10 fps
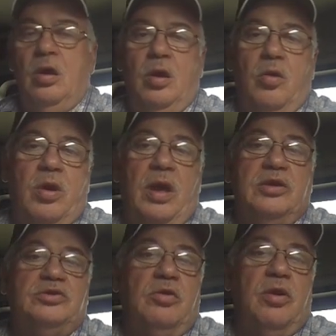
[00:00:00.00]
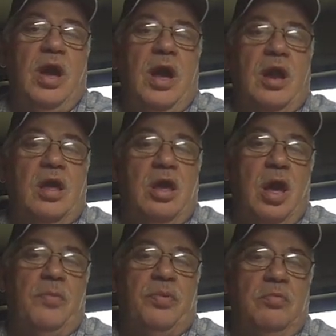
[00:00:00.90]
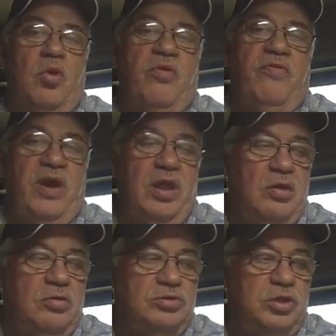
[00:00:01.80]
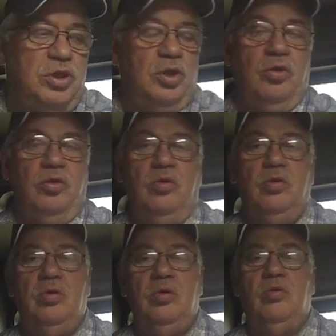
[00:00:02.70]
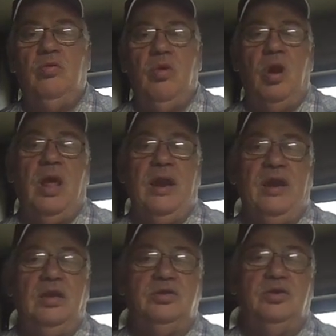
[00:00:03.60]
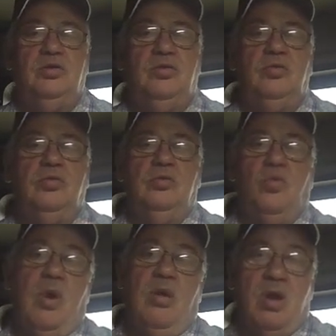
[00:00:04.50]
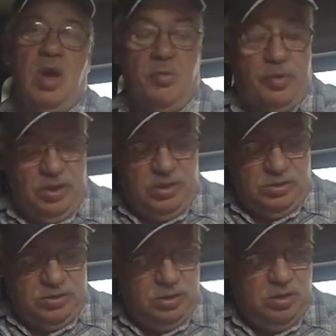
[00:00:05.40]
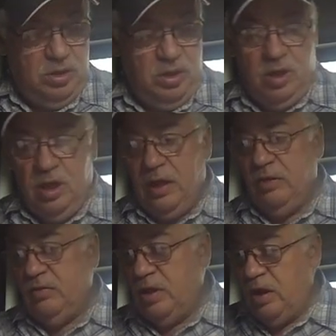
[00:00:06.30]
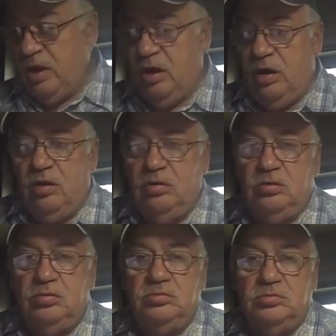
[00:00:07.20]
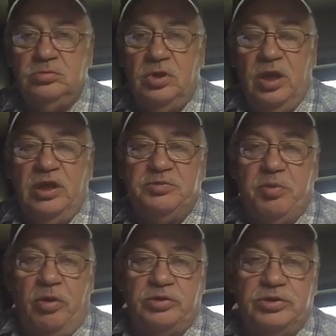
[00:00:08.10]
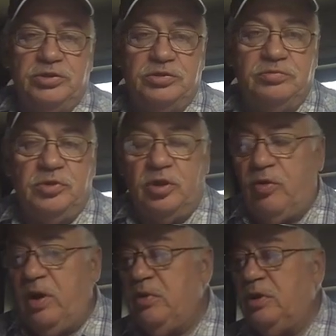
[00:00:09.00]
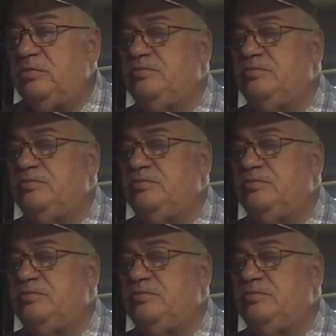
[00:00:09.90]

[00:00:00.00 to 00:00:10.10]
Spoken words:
Okay, so I got a couple more videos to do relating to Wel Companies and their lease purchase agreement.